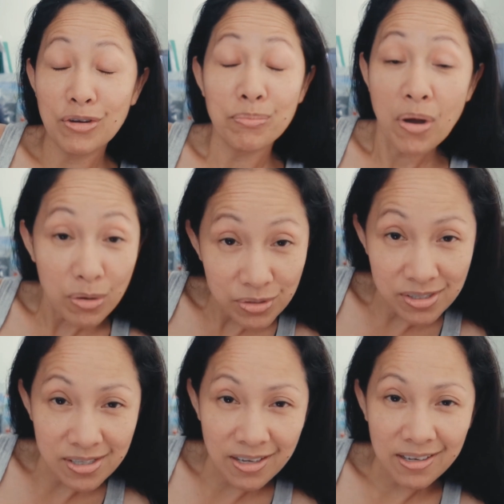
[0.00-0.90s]

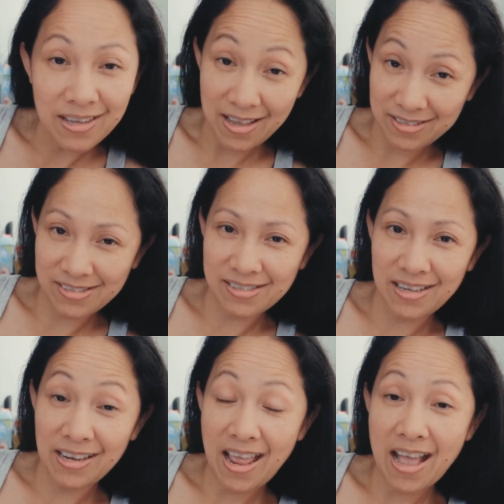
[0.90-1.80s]
post. Yes,
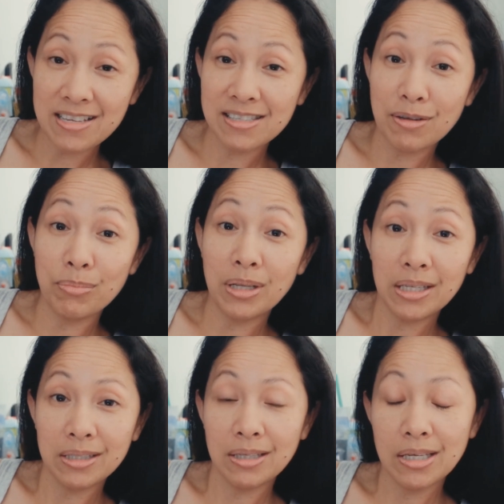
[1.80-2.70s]
it has the
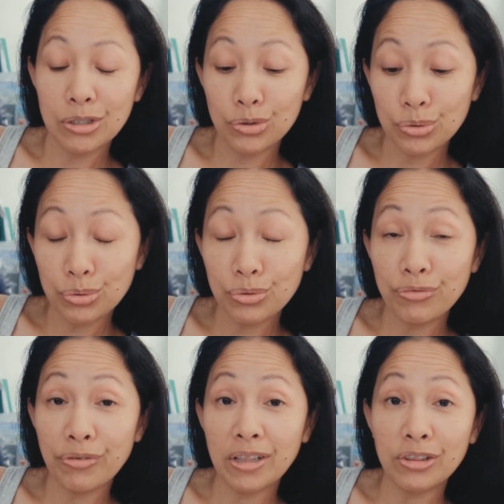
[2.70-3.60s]
ability to
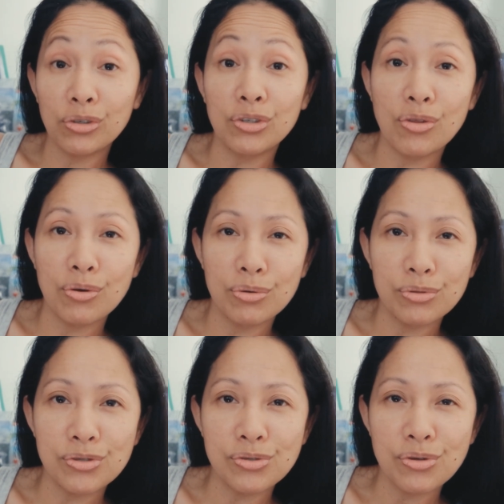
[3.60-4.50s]
filter
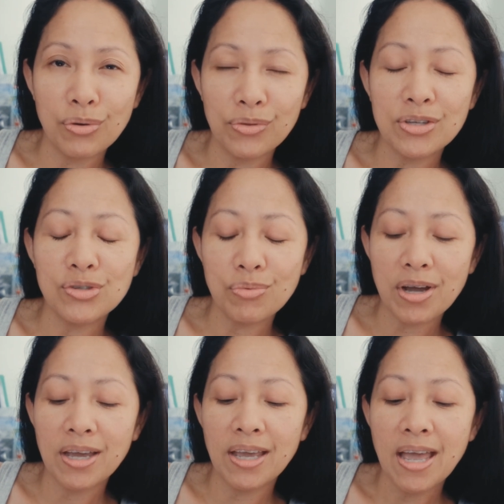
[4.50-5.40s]
those. So that's
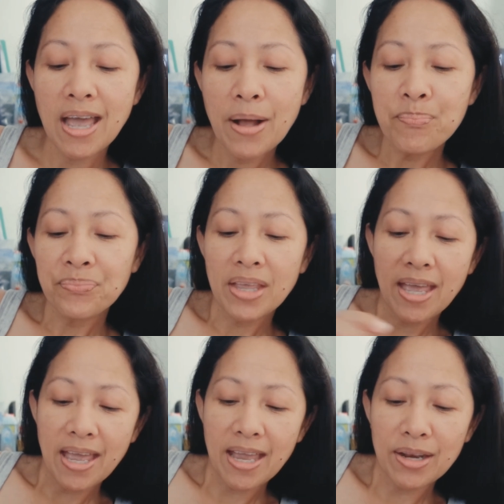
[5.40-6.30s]
why.
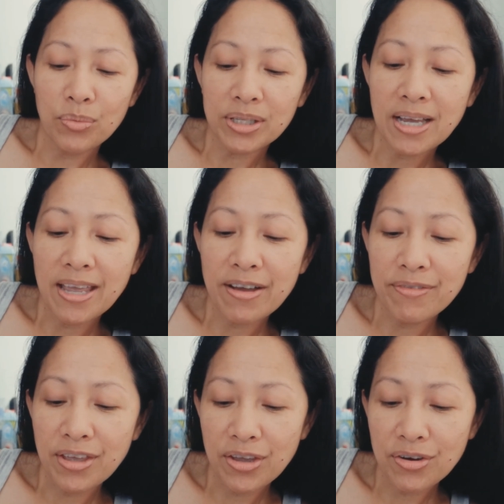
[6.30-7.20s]
And what I
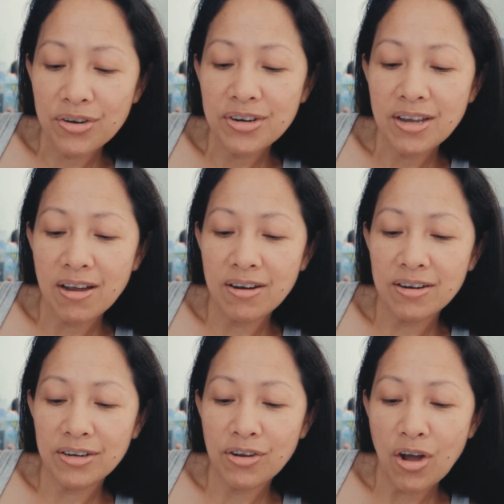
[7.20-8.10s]
have here
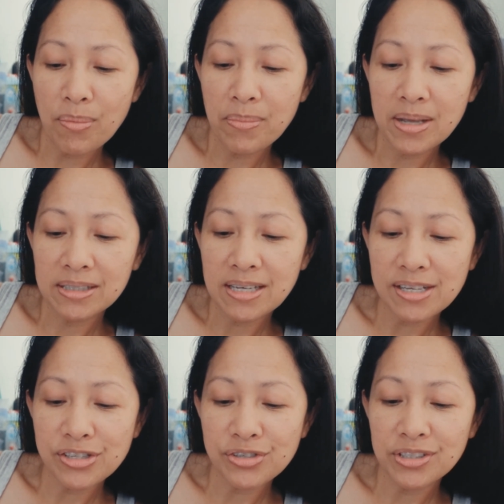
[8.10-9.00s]
are comment
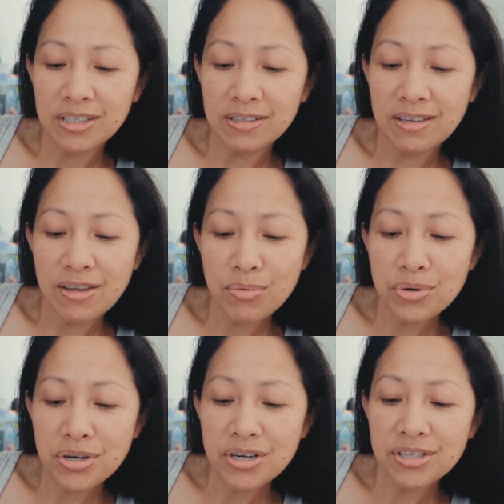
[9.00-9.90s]
has certain
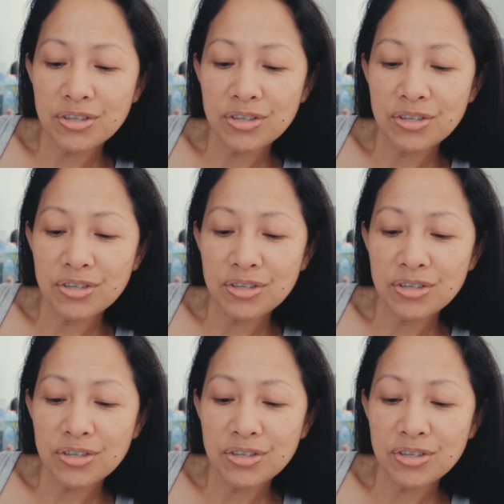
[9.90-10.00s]
keywords,